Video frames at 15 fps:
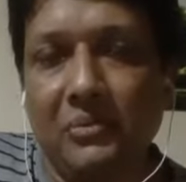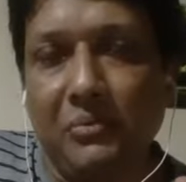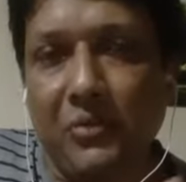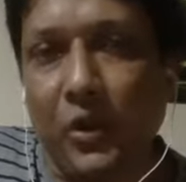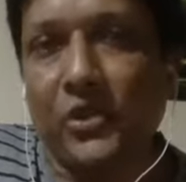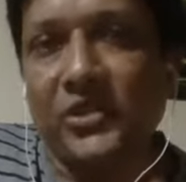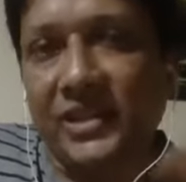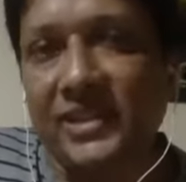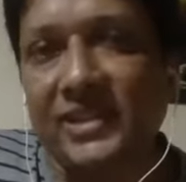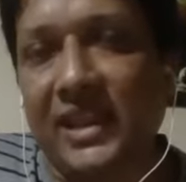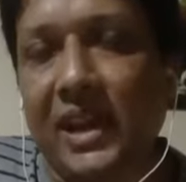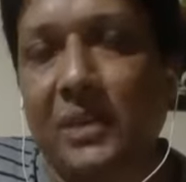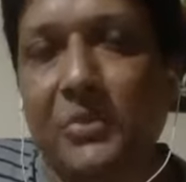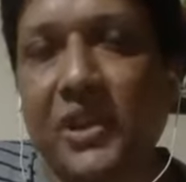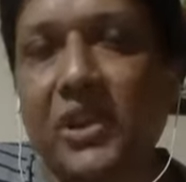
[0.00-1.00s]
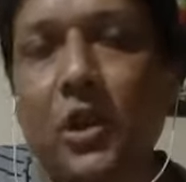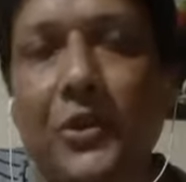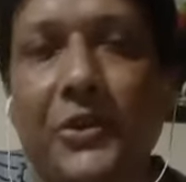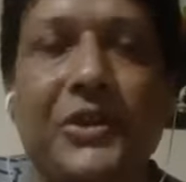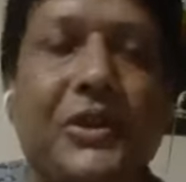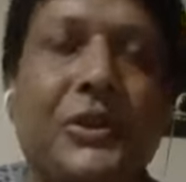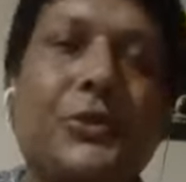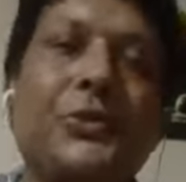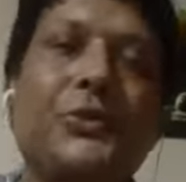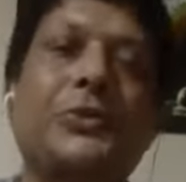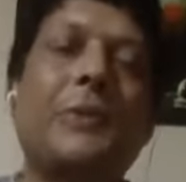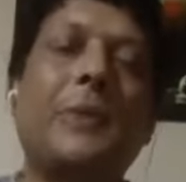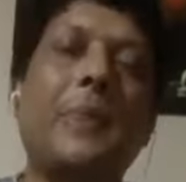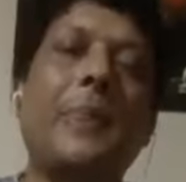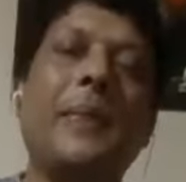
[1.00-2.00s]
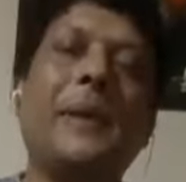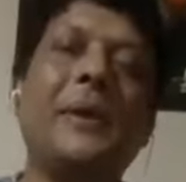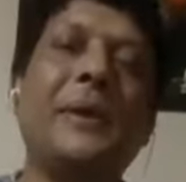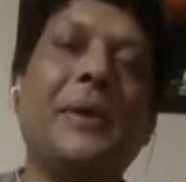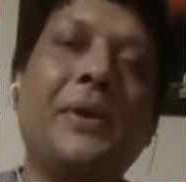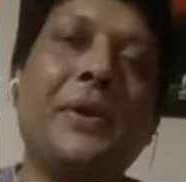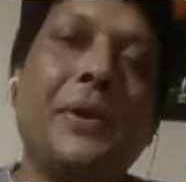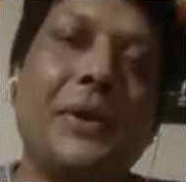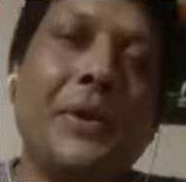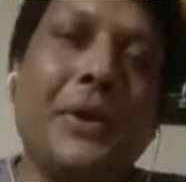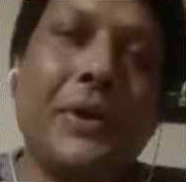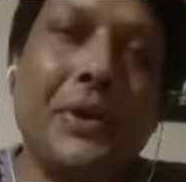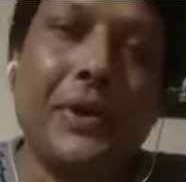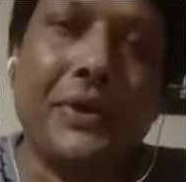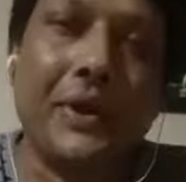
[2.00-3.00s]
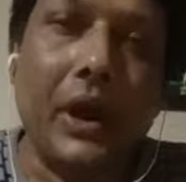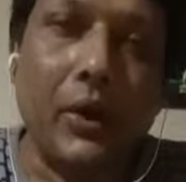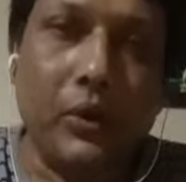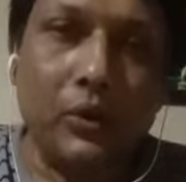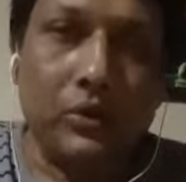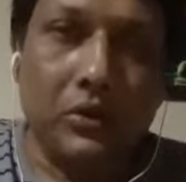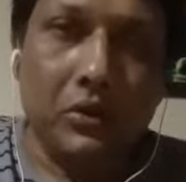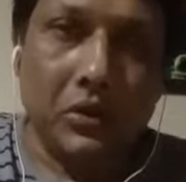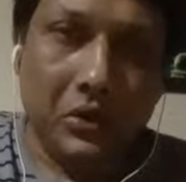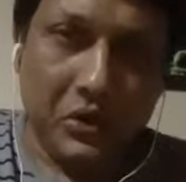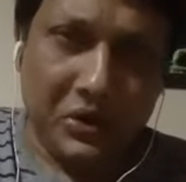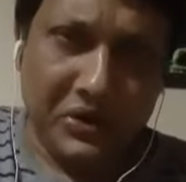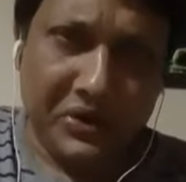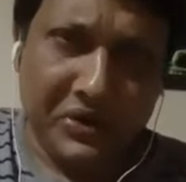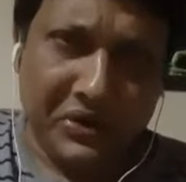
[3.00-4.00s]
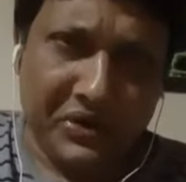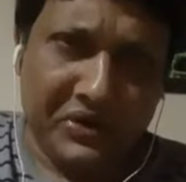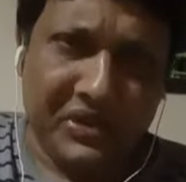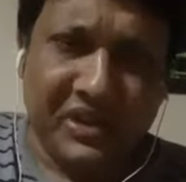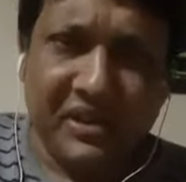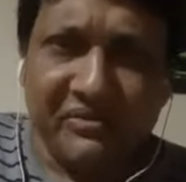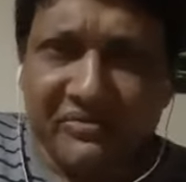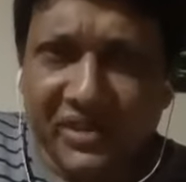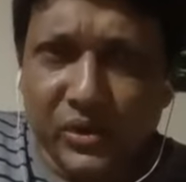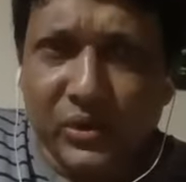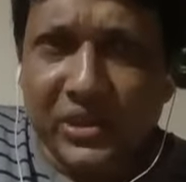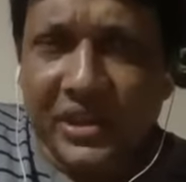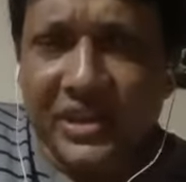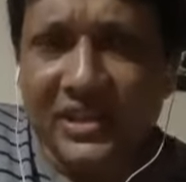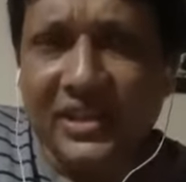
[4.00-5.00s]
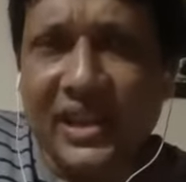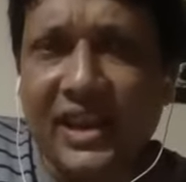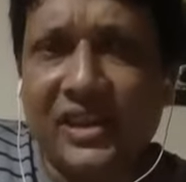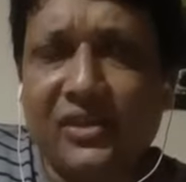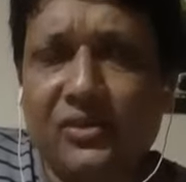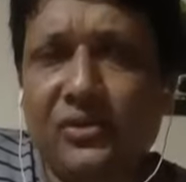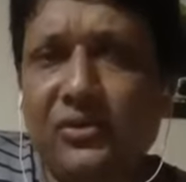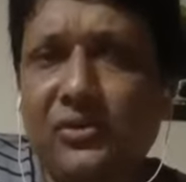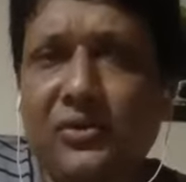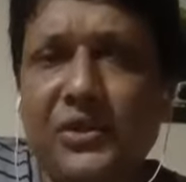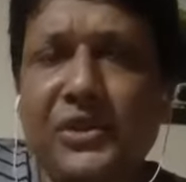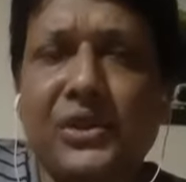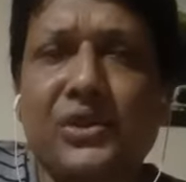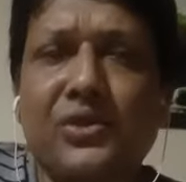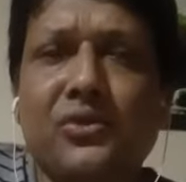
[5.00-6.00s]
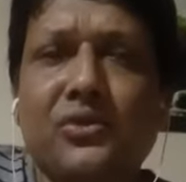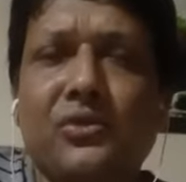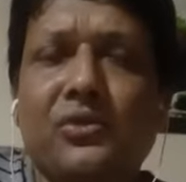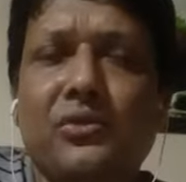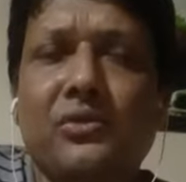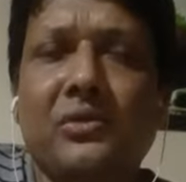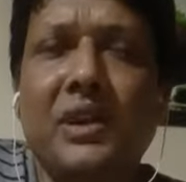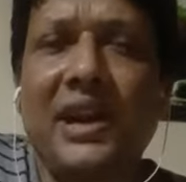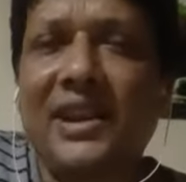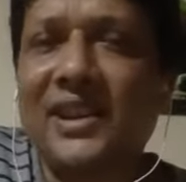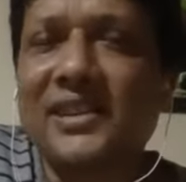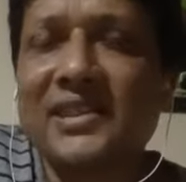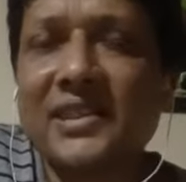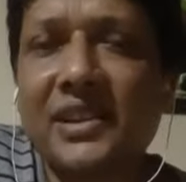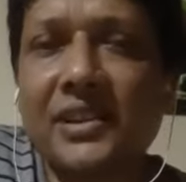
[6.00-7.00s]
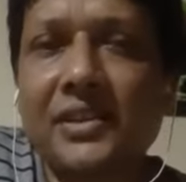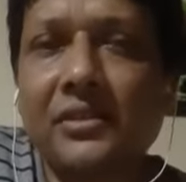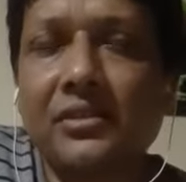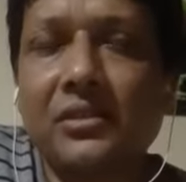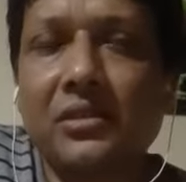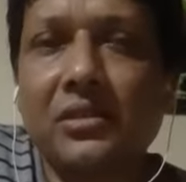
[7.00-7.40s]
process can be continued. Now there are few things that we need to understand.